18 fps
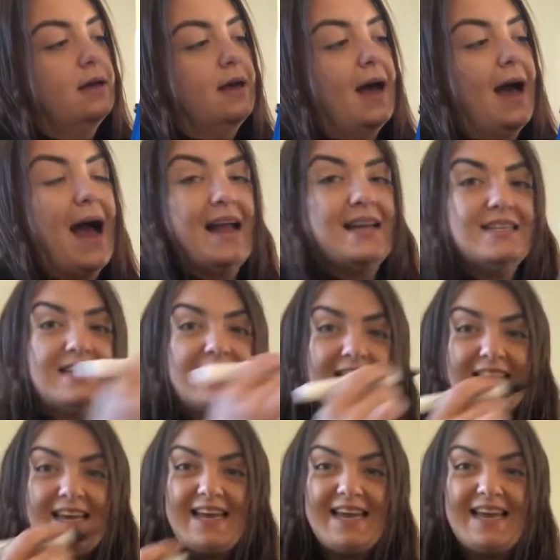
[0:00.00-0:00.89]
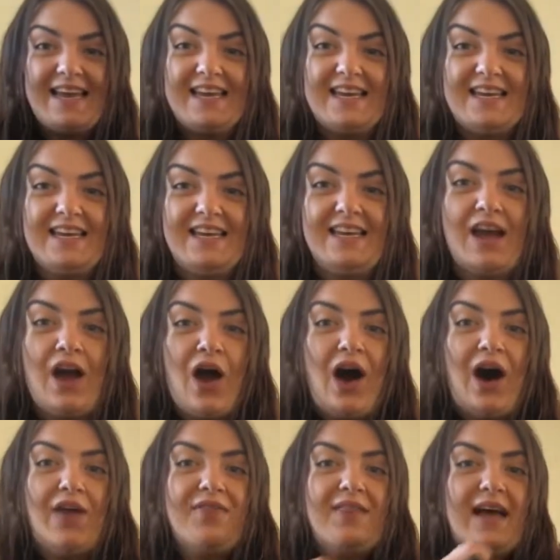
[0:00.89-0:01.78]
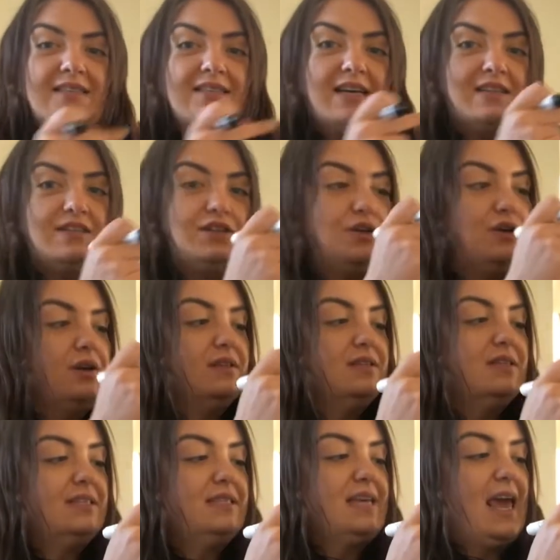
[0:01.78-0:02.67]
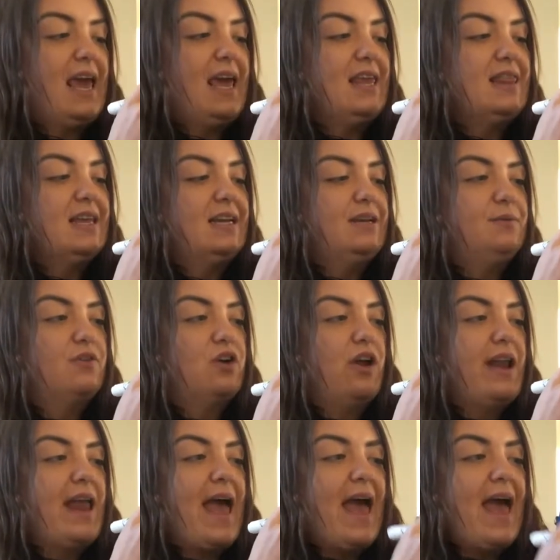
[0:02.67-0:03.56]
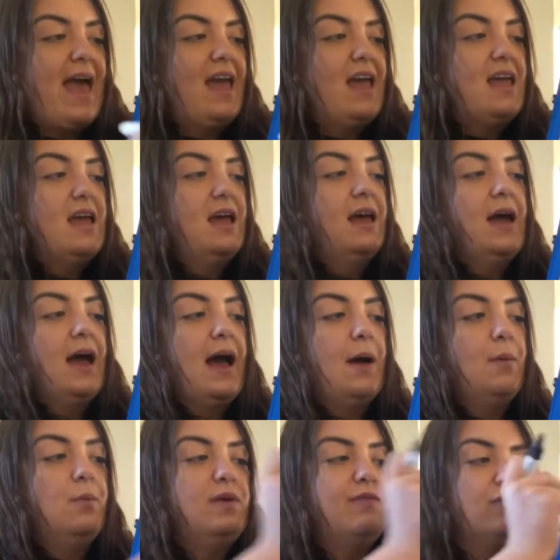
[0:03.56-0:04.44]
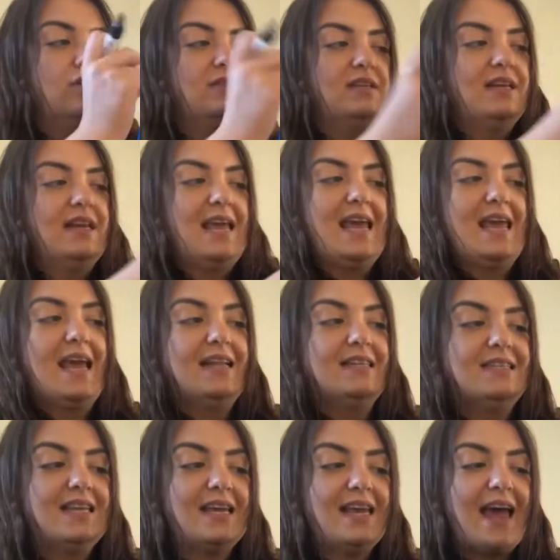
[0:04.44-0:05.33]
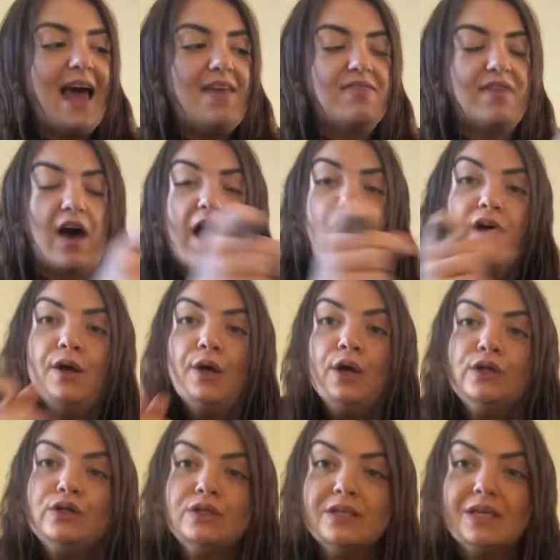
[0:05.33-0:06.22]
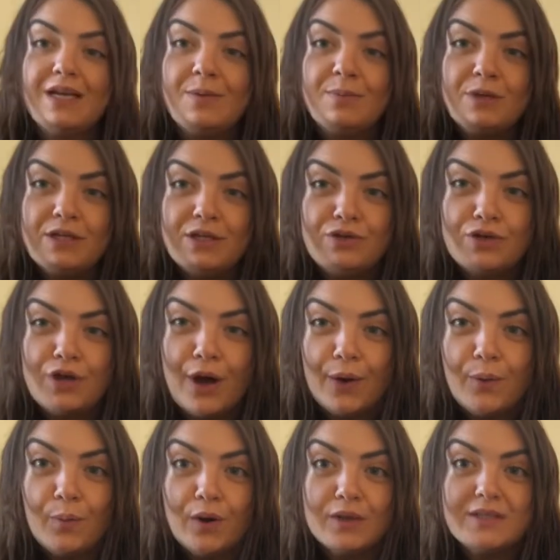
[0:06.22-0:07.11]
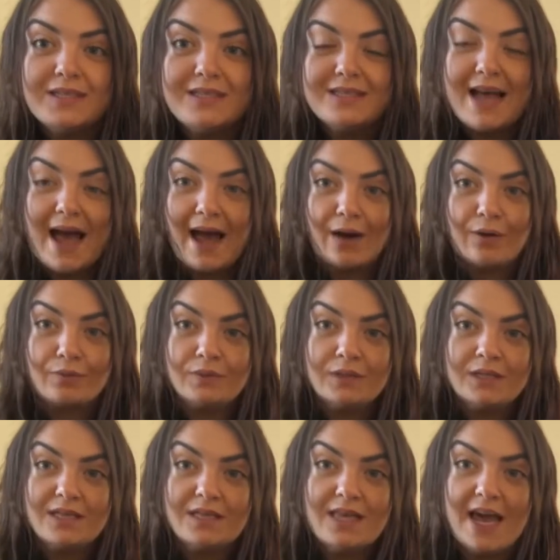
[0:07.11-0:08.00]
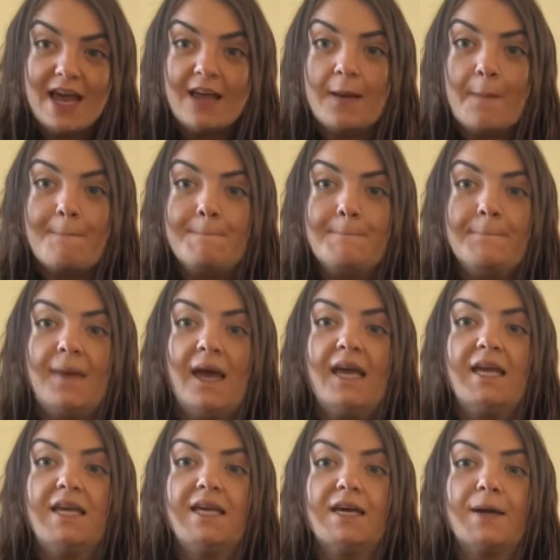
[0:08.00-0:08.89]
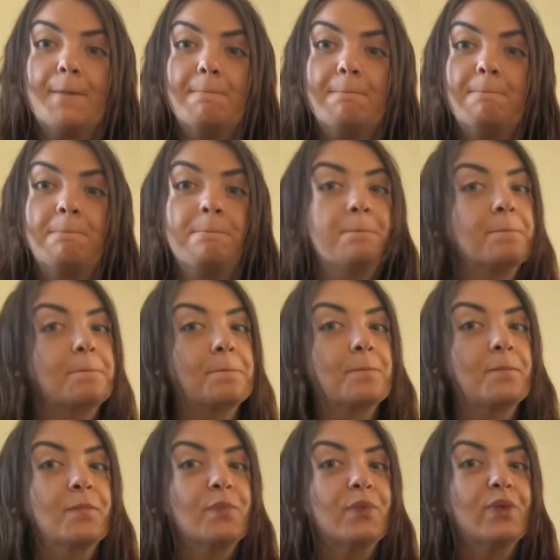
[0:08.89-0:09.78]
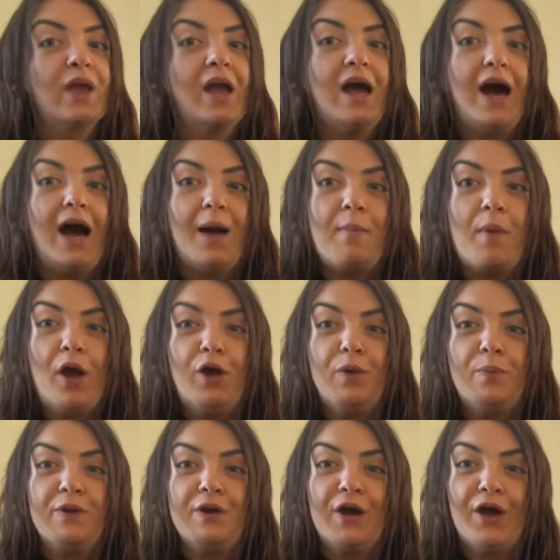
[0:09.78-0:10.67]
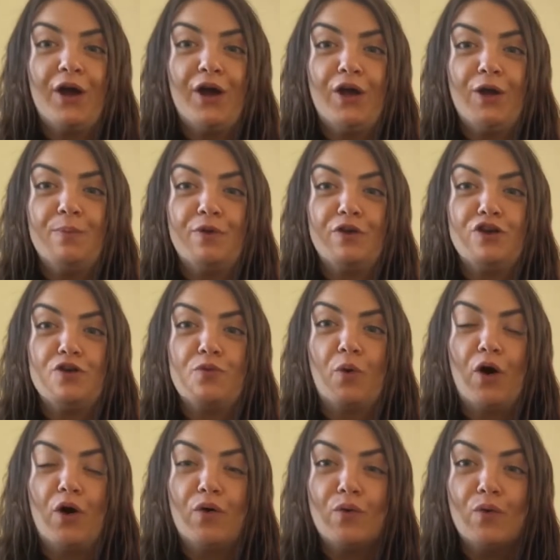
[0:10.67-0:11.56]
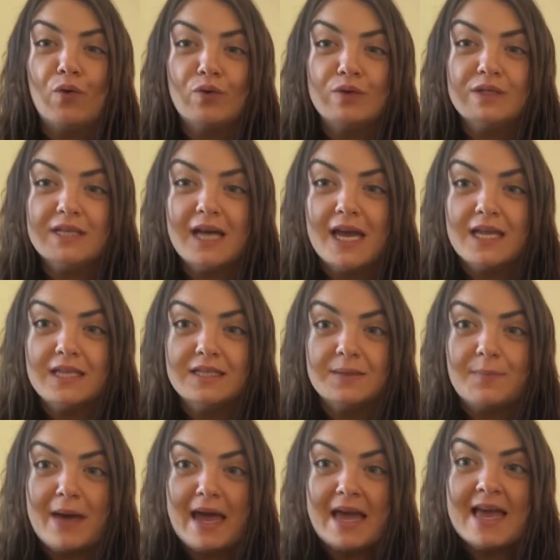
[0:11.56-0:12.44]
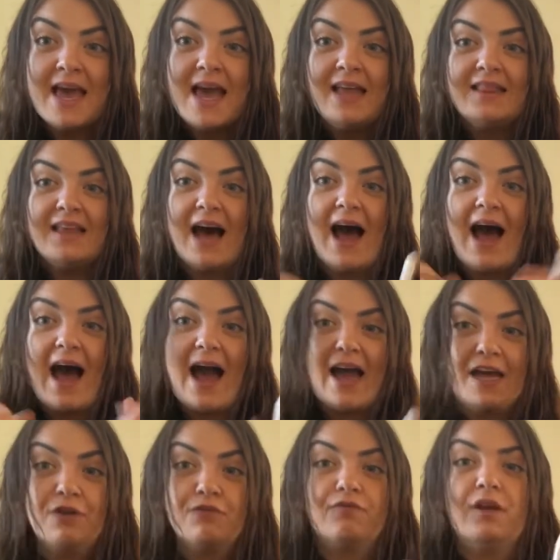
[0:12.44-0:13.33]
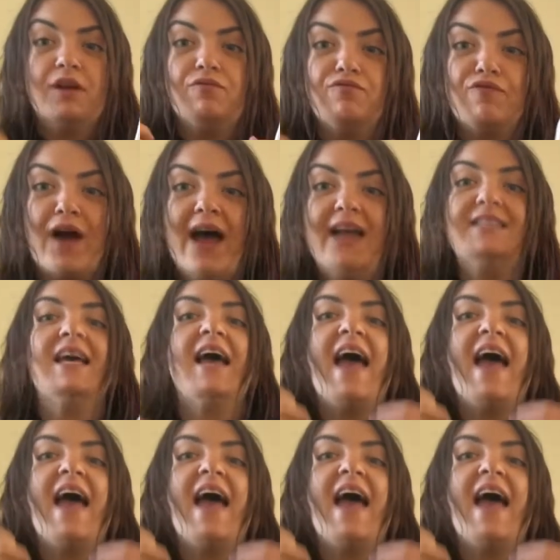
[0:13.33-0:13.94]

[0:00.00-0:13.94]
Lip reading: and an E on that side. So you can see that we've got an A and we've got an E. And together, does anybody know what sound they make? I'm hoping at home that you are all saying to me that angry red